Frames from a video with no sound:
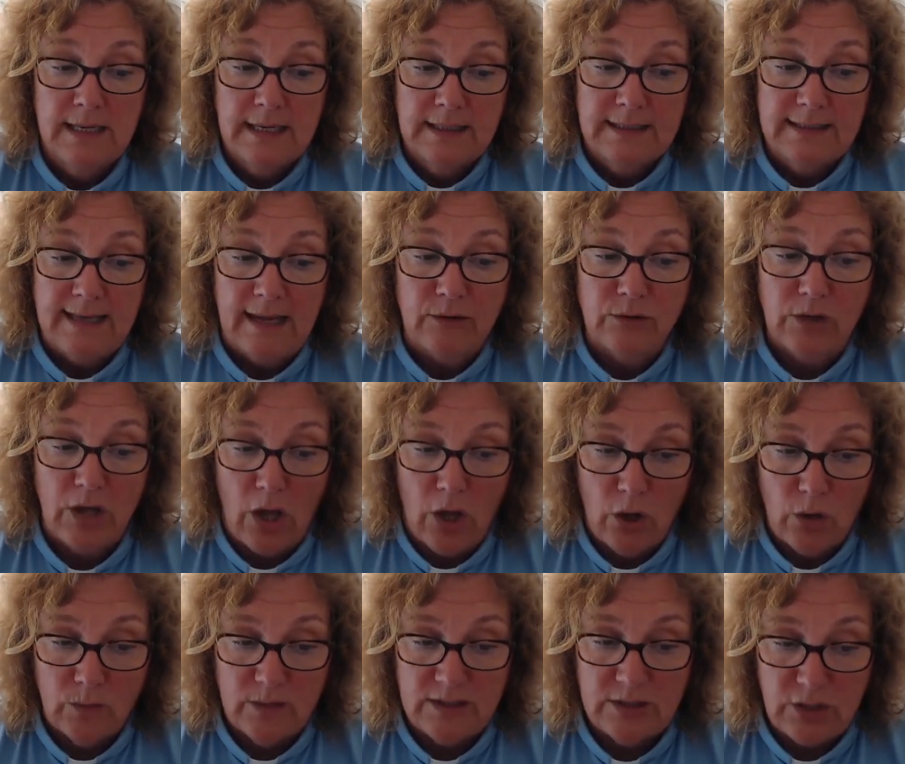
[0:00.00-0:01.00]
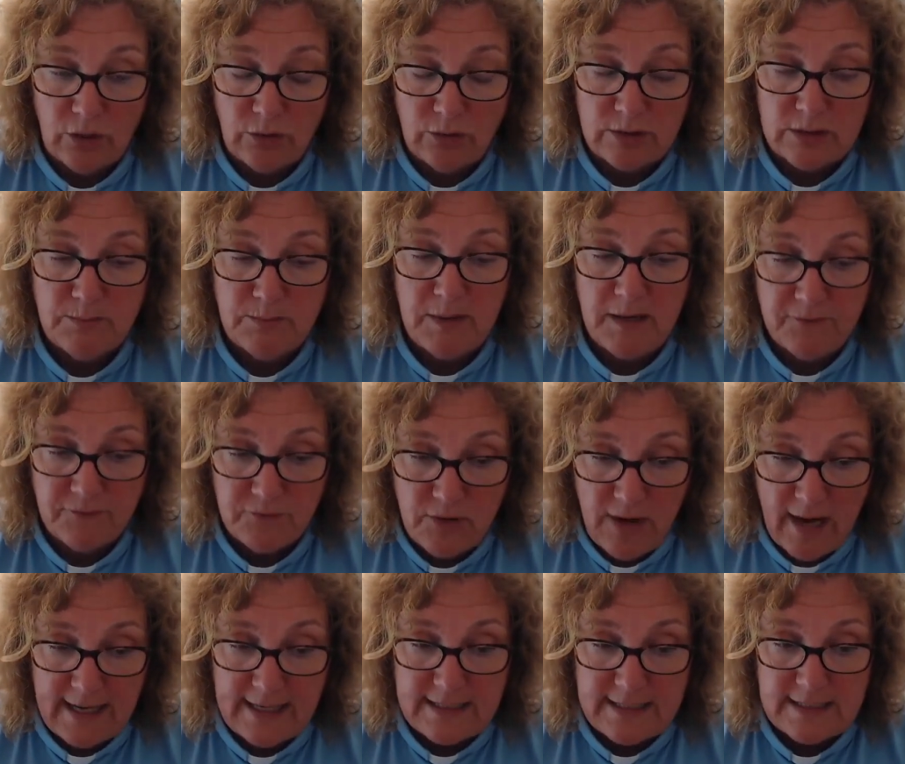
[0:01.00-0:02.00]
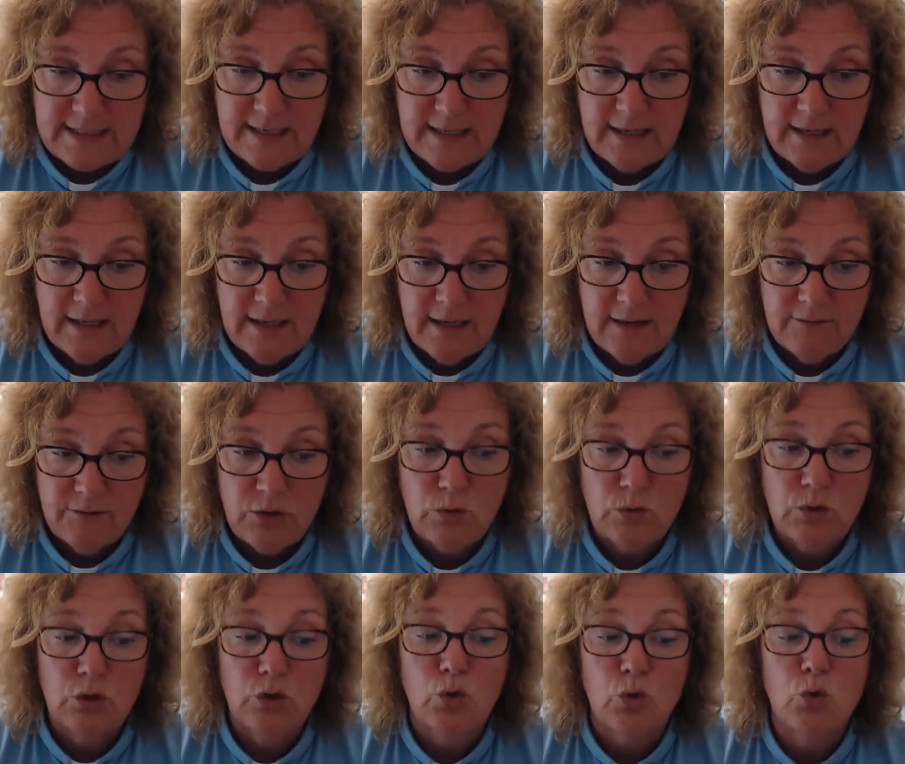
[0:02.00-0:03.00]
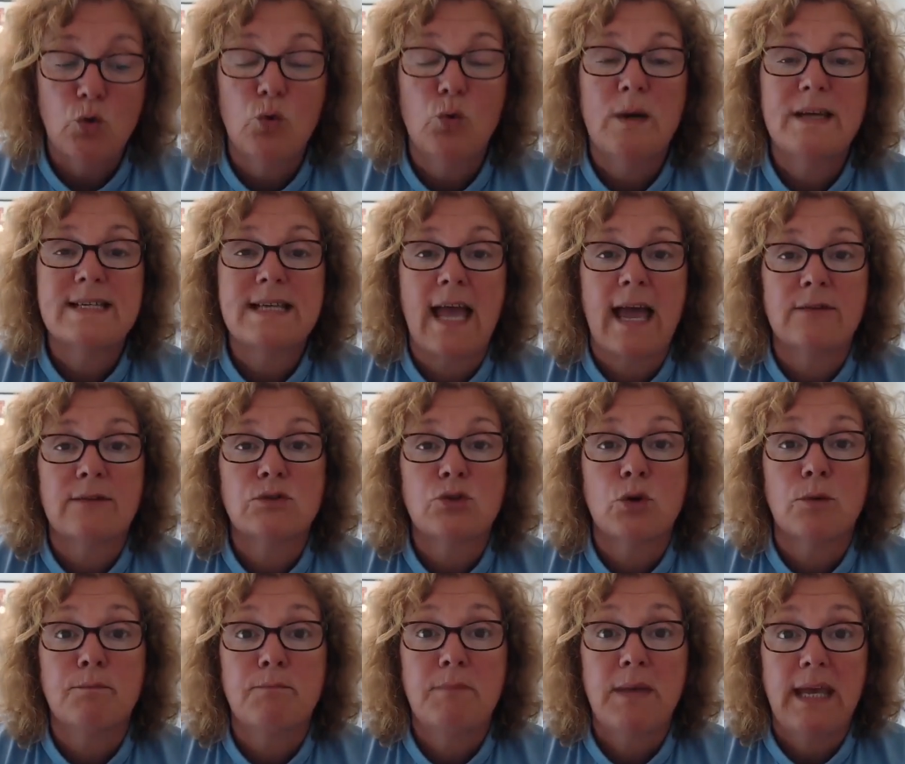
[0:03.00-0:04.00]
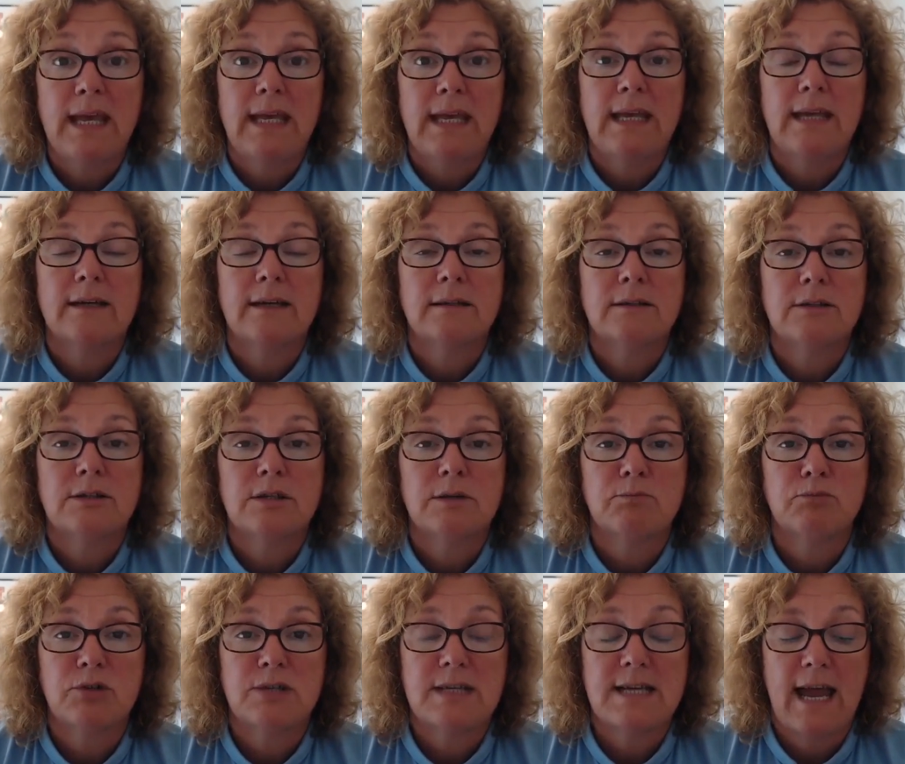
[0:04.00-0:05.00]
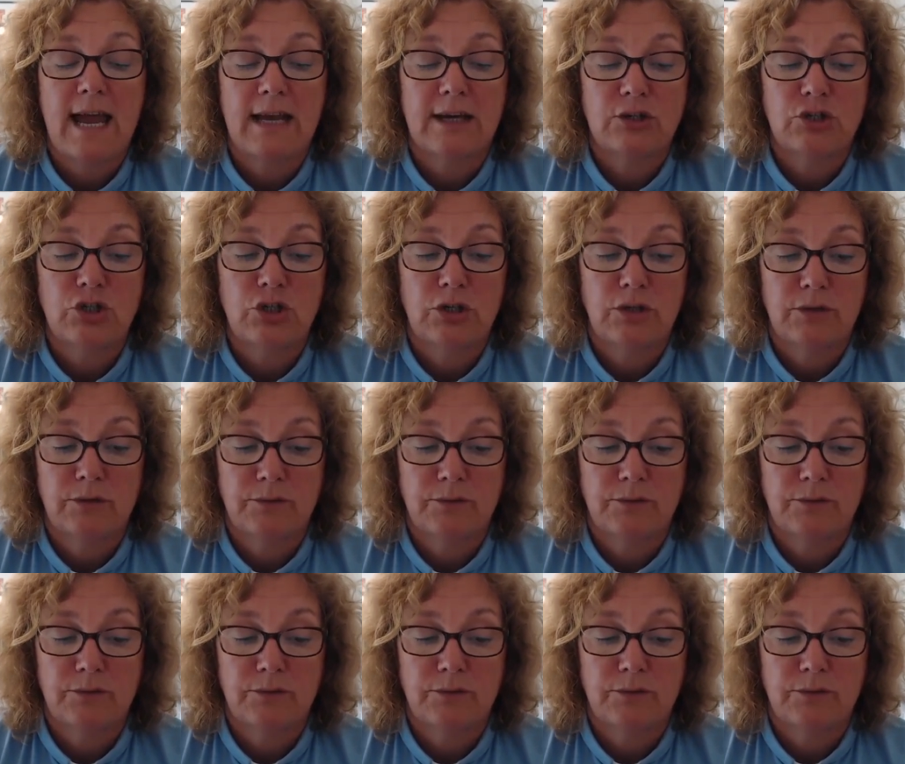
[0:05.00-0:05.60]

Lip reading: Now go, and don't be afraid, for you can always count on me to protect you.